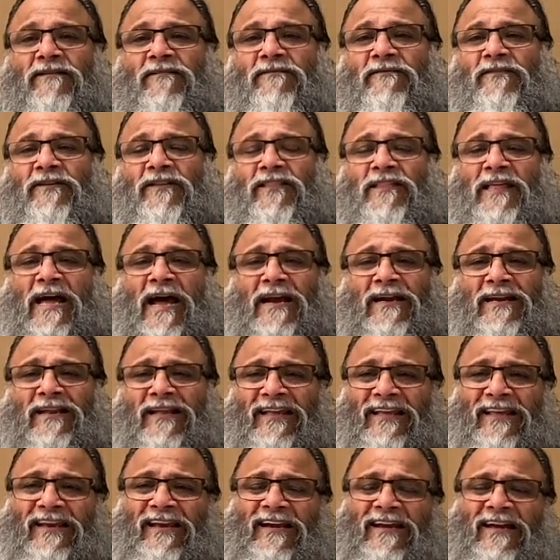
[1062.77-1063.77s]
with that
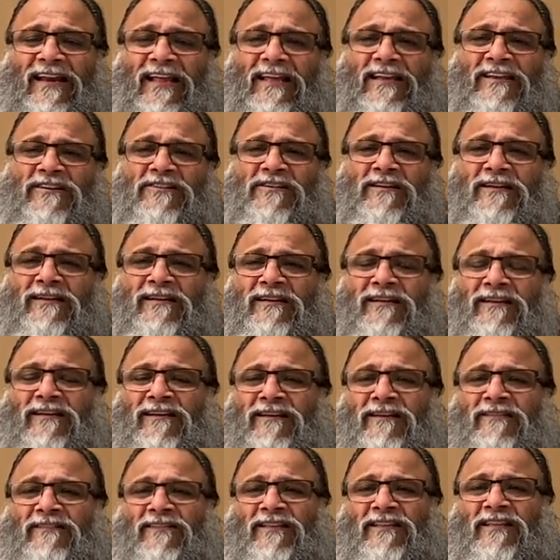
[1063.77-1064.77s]

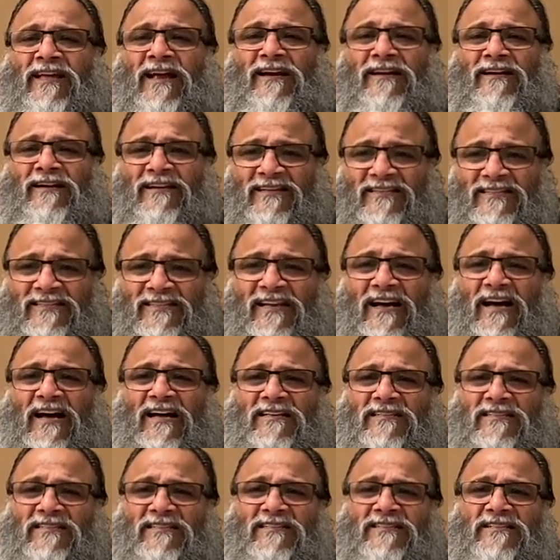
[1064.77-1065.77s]
irritation, with that
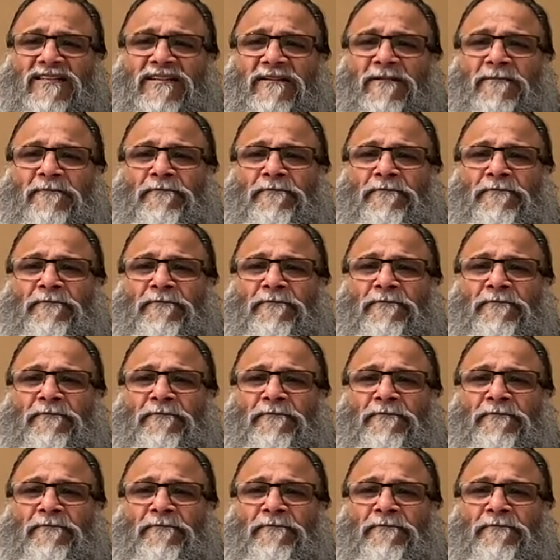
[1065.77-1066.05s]
disgust,